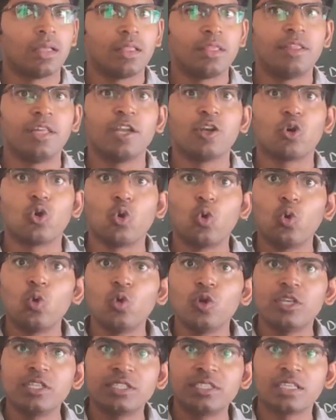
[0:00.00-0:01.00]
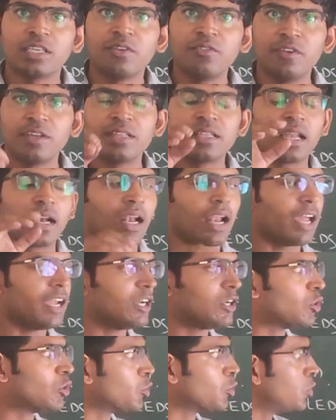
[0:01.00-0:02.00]
Then who is giving the light
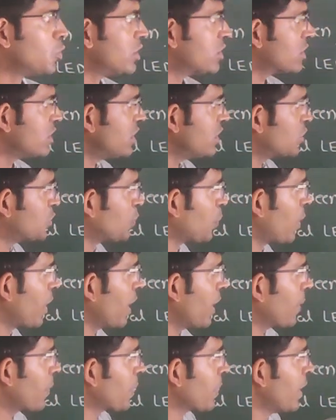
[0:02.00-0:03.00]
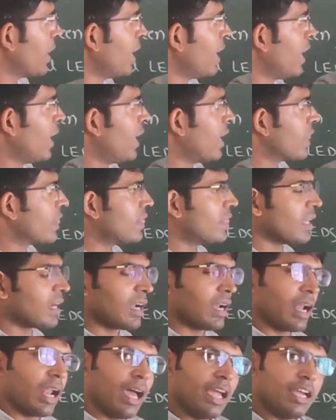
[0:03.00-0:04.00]
to this display? The
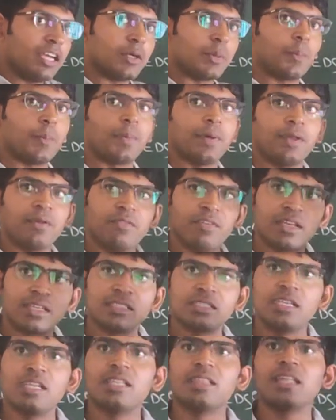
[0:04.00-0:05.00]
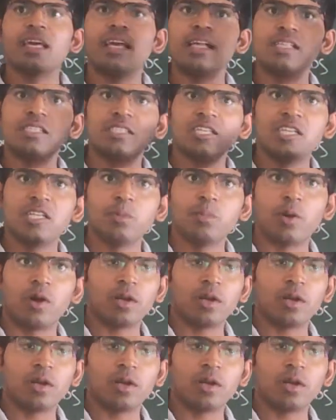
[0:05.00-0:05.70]
light previously in the LCD